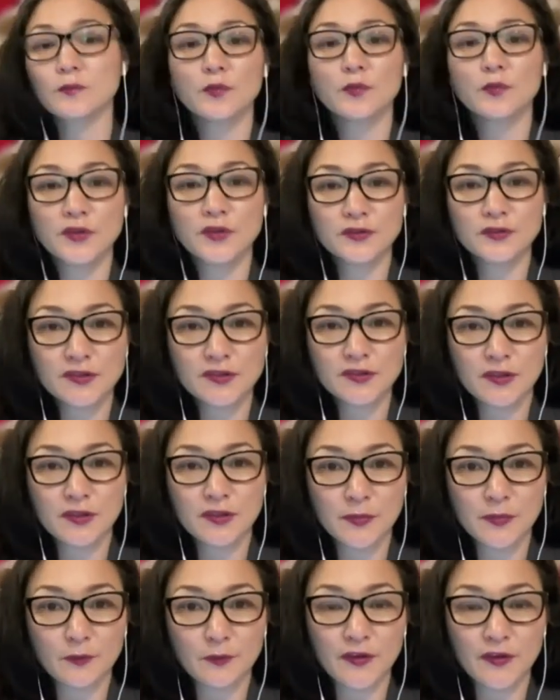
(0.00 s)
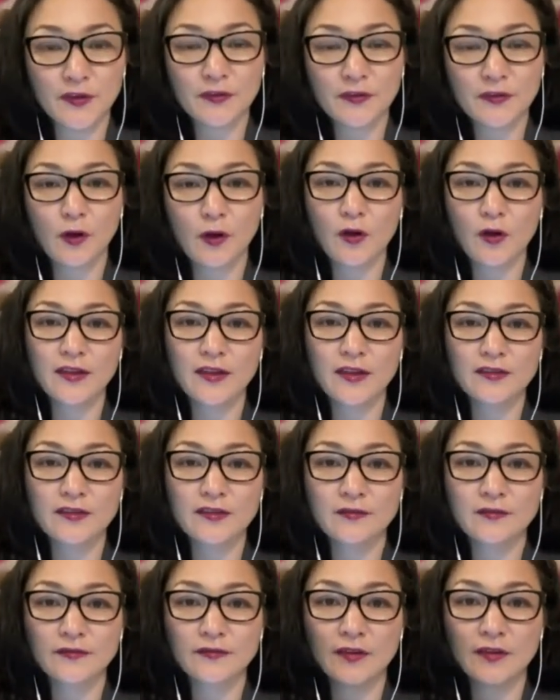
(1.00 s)
was recently built with all kinds
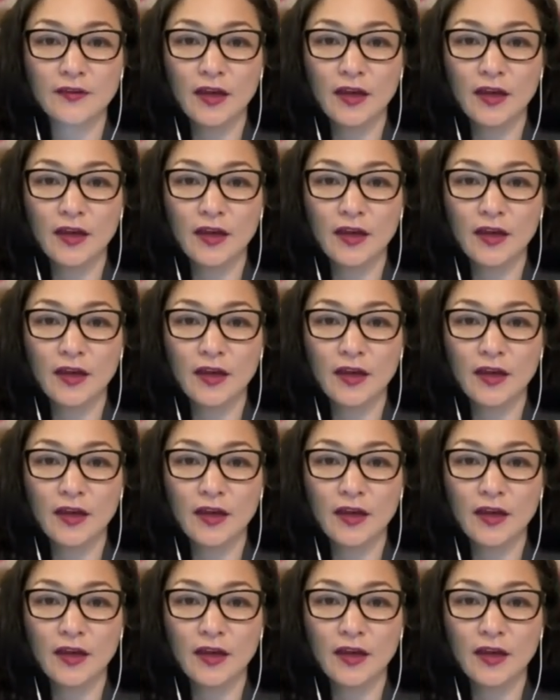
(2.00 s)
of